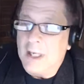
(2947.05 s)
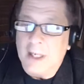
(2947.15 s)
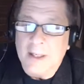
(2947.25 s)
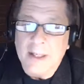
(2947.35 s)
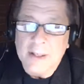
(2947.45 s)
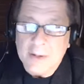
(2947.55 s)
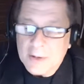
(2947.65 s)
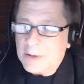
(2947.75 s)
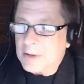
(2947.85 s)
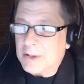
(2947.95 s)
and
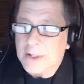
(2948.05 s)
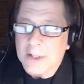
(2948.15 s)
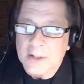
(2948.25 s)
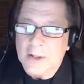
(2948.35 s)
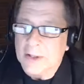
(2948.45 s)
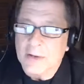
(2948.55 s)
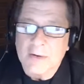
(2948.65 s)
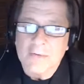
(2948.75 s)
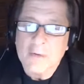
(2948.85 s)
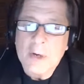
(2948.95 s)
you can click in on
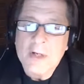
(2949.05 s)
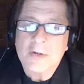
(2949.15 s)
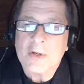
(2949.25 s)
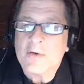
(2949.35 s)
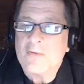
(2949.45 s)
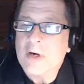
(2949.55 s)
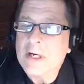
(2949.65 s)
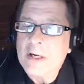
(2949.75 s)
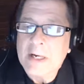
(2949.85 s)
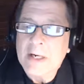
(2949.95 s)
their information and
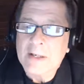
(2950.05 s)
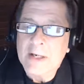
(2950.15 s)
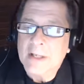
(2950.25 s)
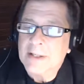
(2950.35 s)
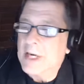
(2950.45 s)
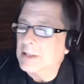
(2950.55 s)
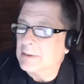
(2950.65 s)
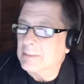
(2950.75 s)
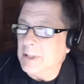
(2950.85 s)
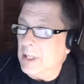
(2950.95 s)
find out how to
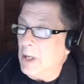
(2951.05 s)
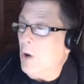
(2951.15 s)
contact them.